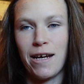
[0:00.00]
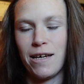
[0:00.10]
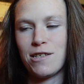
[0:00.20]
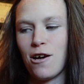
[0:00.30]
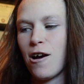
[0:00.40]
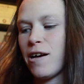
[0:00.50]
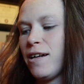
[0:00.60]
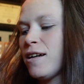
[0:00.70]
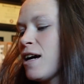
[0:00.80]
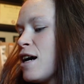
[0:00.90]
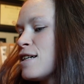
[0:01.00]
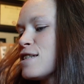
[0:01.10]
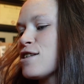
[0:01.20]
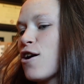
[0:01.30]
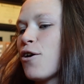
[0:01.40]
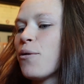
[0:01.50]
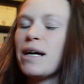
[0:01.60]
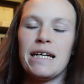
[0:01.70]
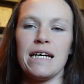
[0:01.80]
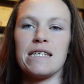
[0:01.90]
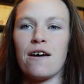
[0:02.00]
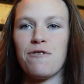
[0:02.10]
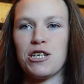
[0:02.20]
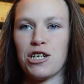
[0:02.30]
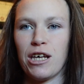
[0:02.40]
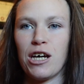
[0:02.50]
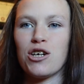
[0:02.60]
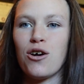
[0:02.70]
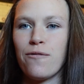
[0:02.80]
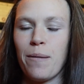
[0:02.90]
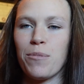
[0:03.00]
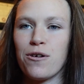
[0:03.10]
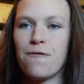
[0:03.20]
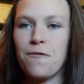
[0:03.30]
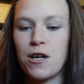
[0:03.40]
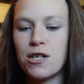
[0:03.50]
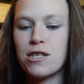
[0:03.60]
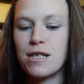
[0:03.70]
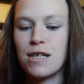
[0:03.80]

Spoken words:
sorry. So it is officially November 1st.